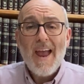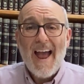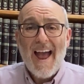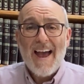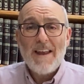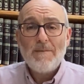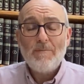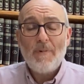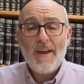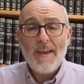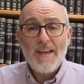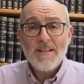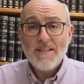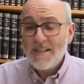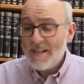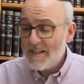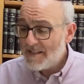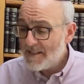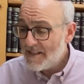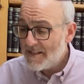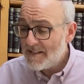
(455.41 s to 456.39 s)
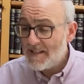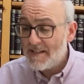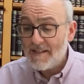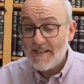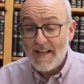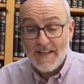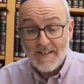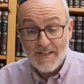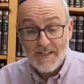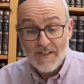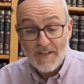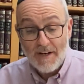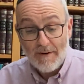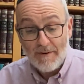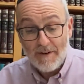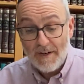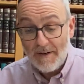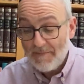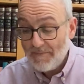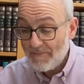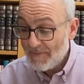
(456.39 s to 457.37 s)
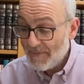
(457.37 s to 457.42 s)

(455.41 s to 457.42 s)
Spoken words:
and my existence is necessary.